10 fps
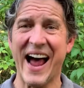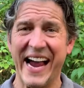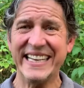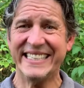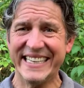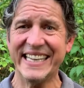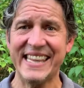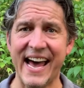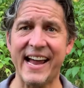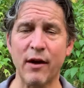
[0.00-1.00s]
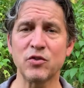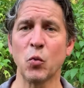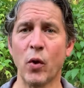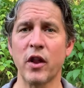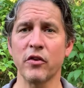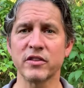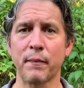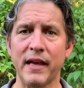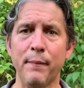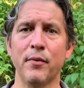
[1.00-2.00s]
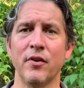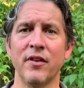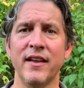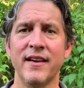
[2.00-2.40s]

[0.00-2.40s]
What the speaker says: I did that. I was one of those people.